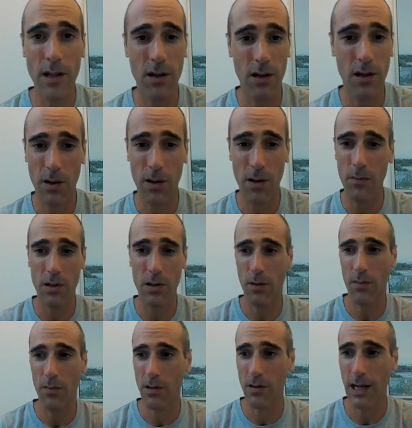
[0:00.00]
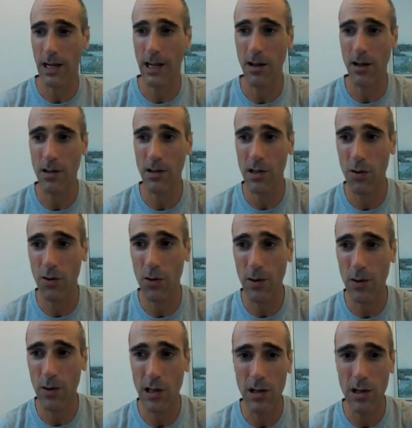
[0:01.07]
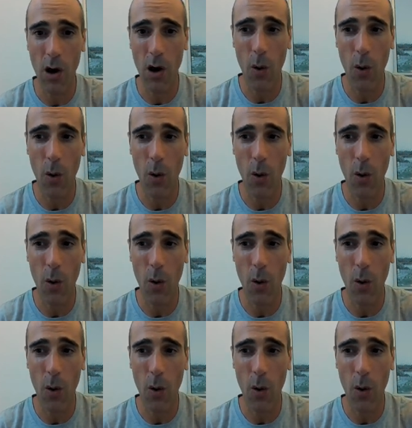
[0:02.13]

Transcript: or some, some uh, that can answer your question or